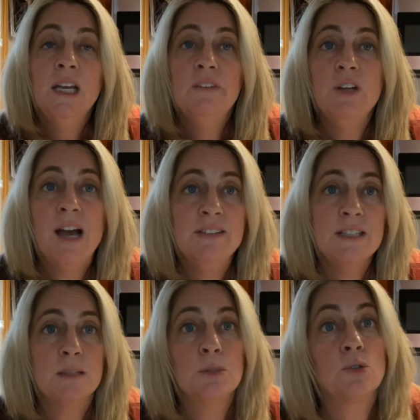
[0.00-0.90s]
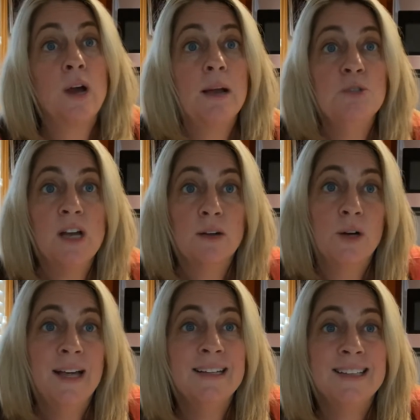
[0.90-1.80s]
If you haven't subscribed yet,
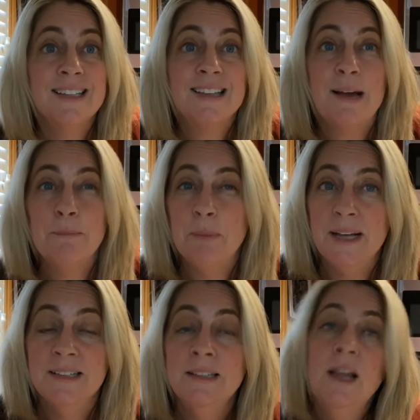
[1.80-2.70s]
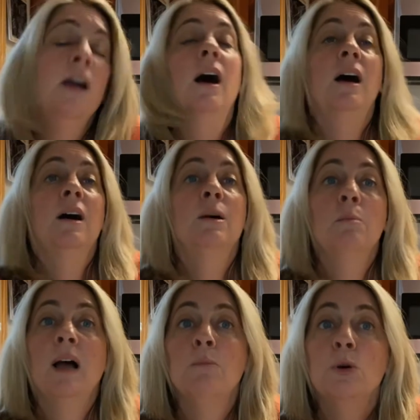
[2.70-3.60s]
go ahead and click that button.
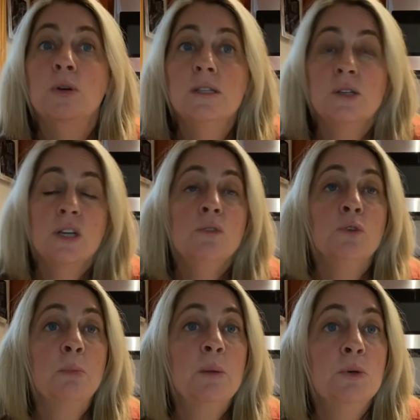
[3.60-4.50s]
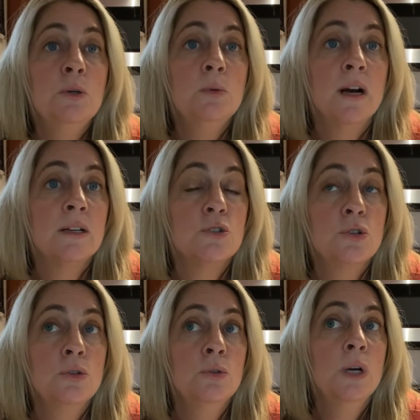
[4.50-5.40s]
I'm always looking for people who want
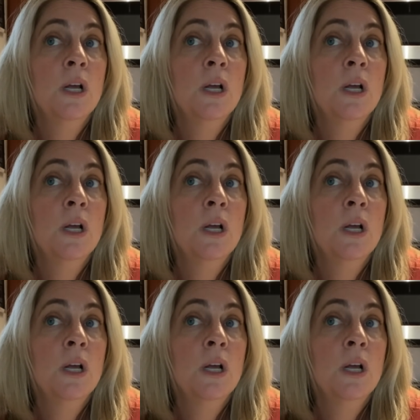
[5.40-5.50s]
to